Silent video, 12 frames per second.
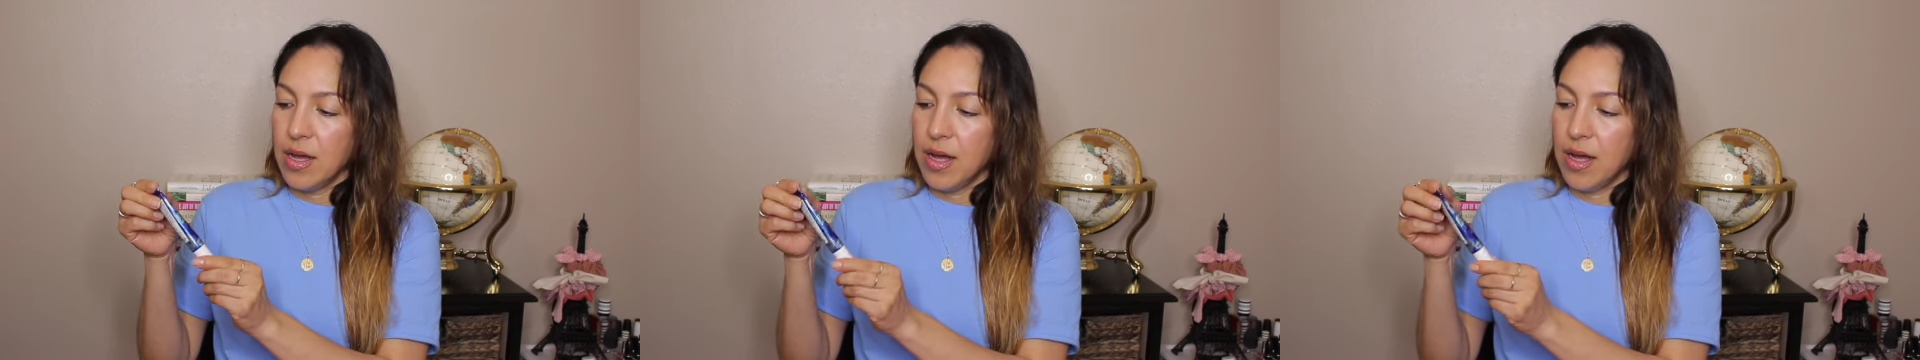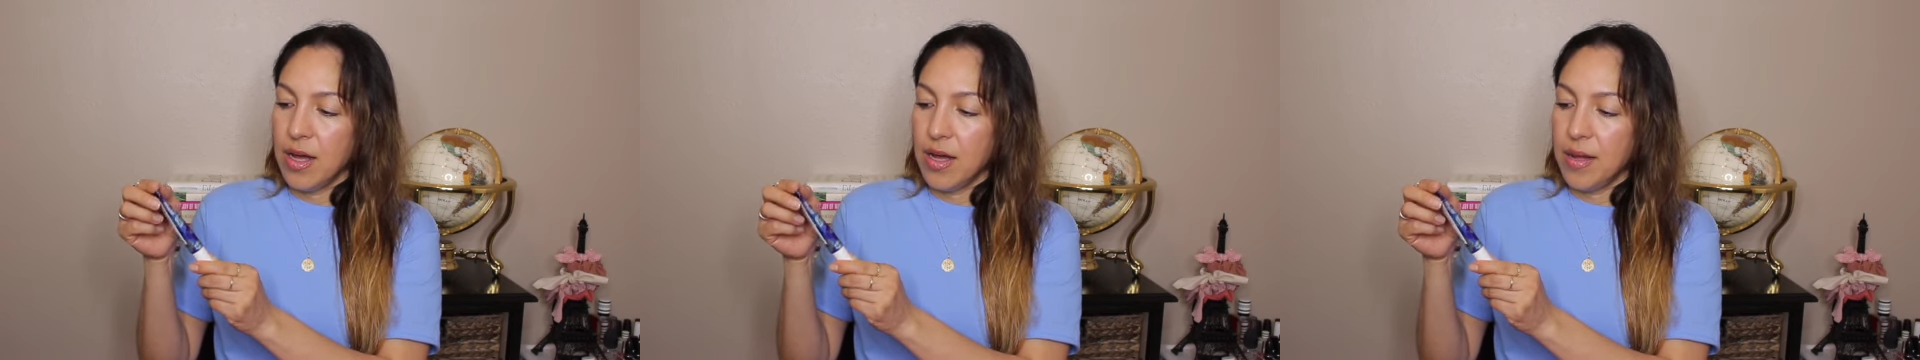
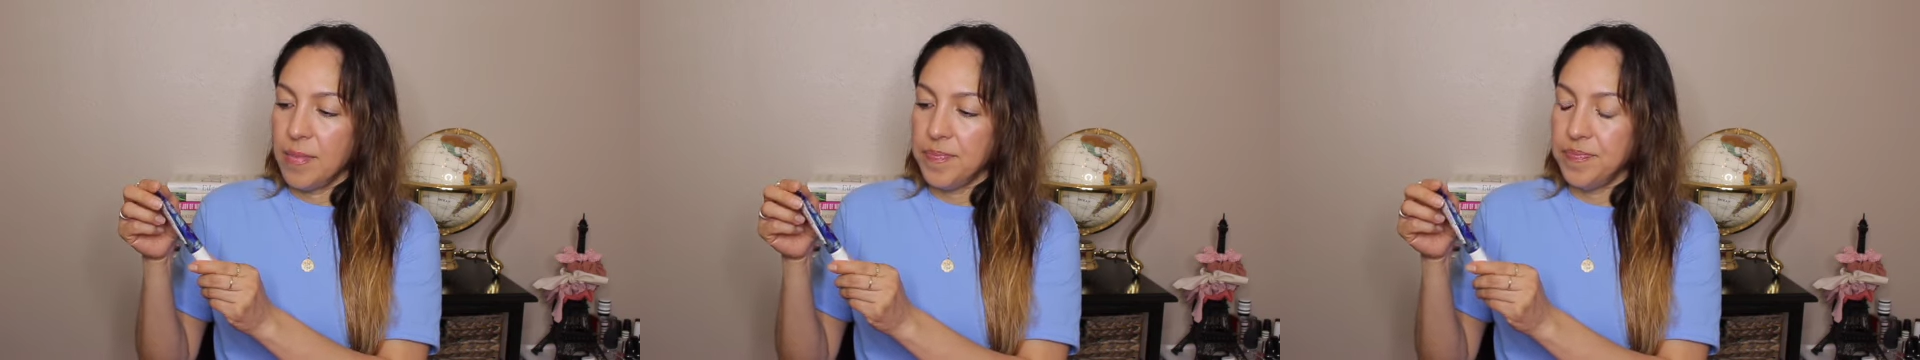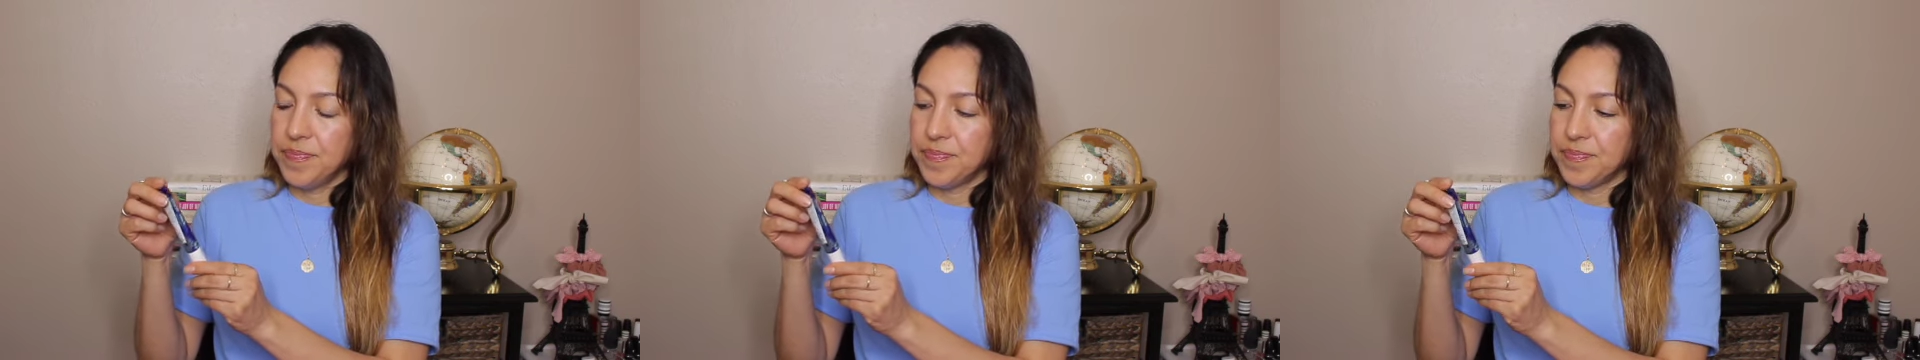
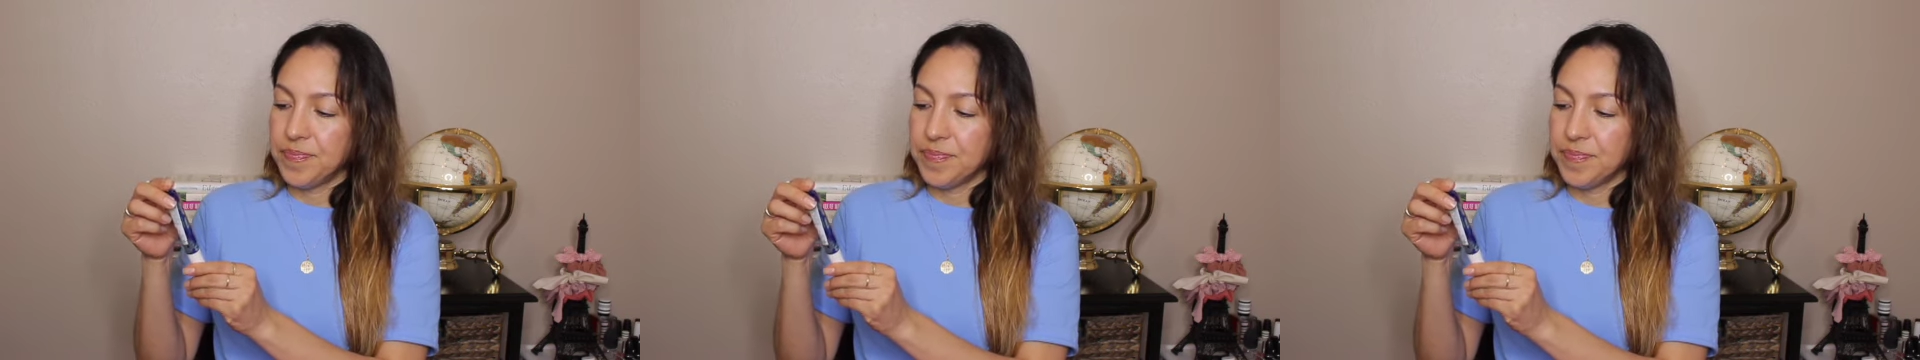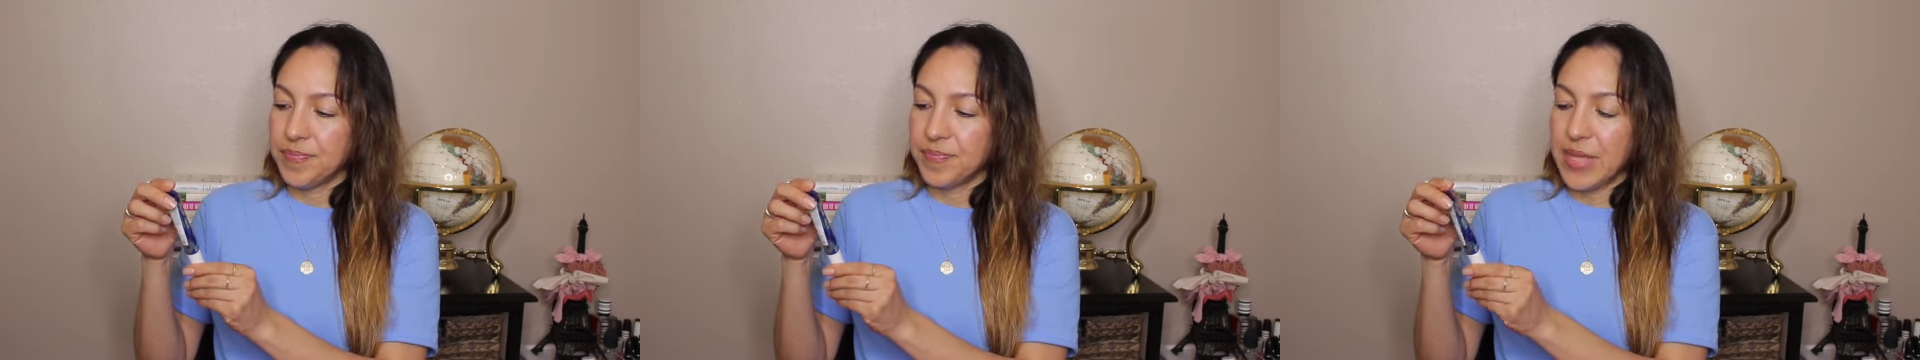I
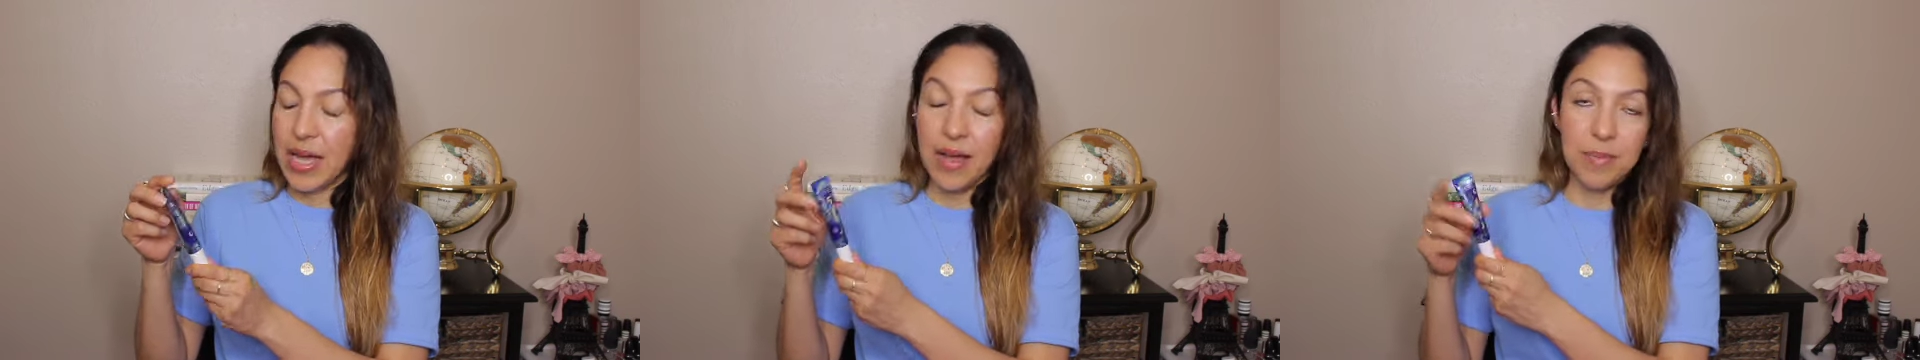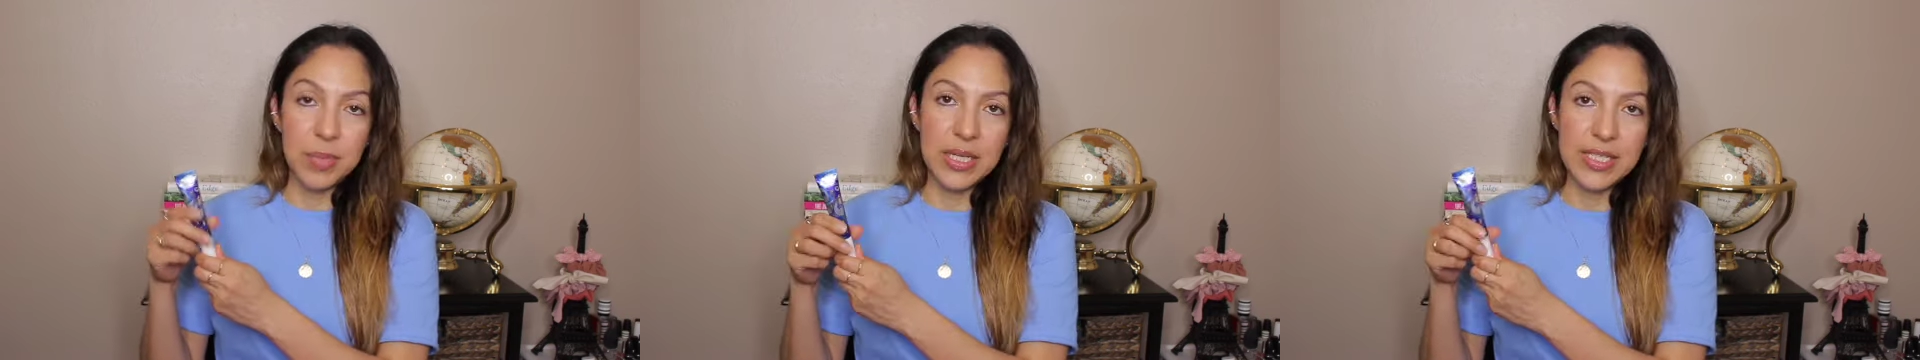
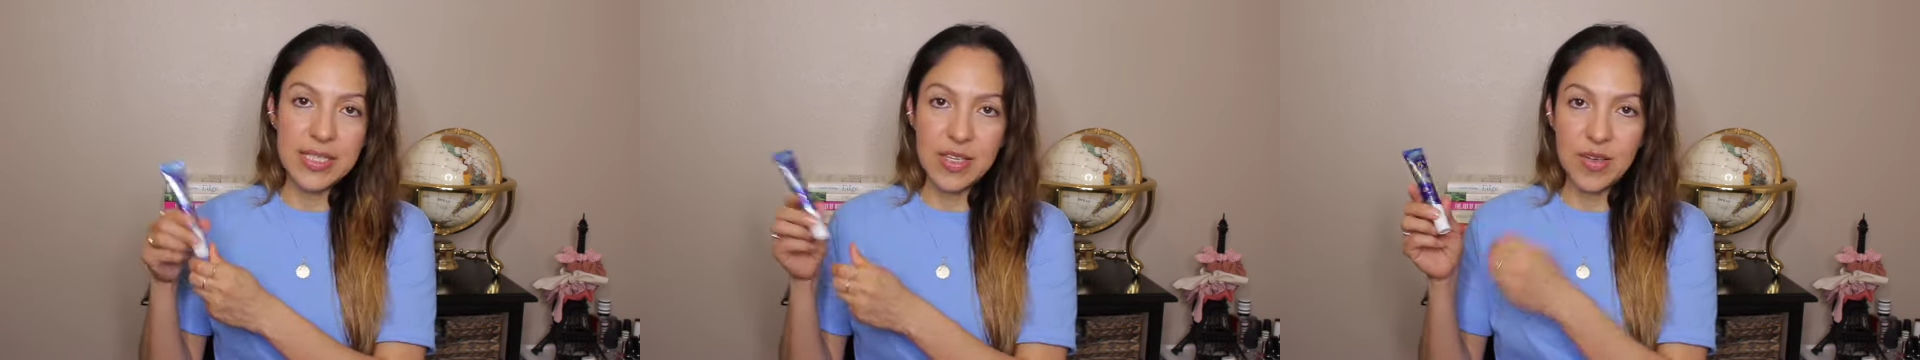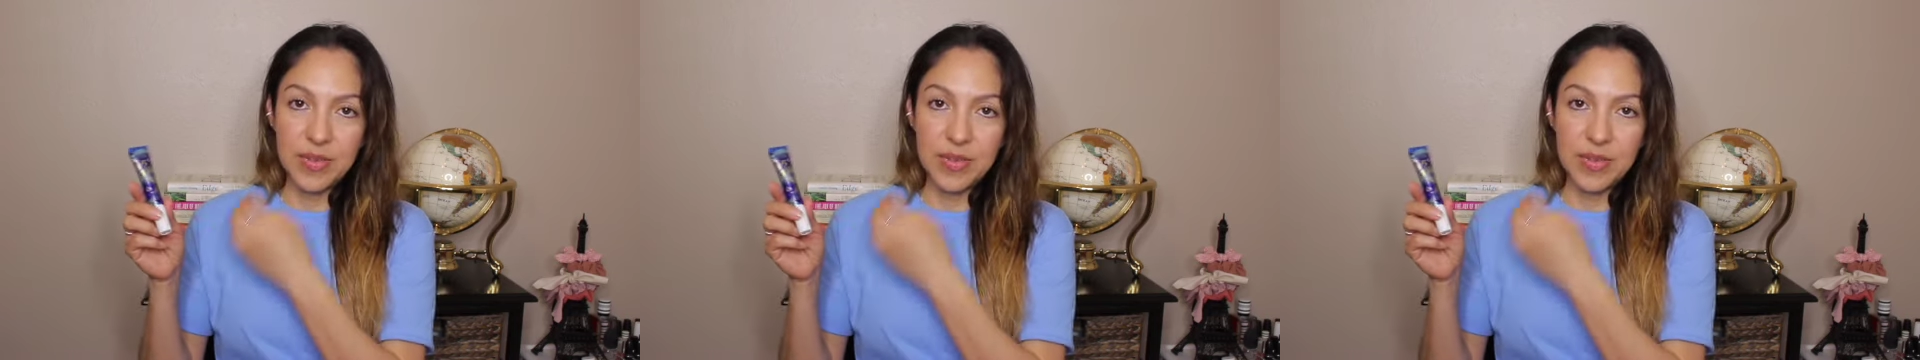have plenty